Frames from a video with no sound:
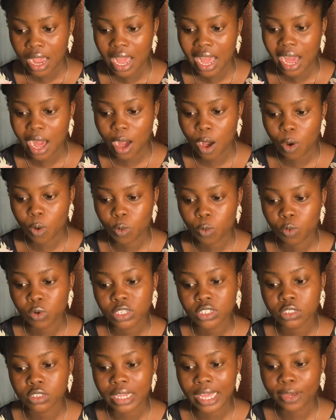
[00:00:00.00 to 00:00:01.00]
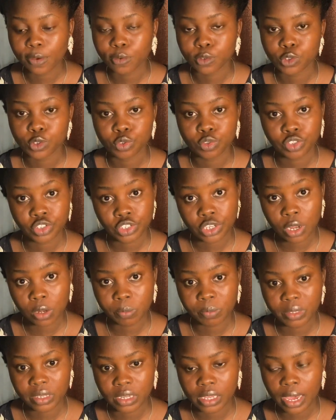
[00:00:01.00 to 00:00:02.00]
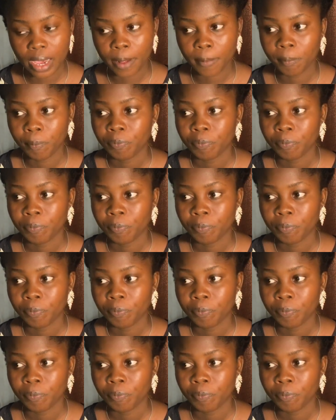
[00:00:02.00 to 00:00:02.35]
are always like on social media,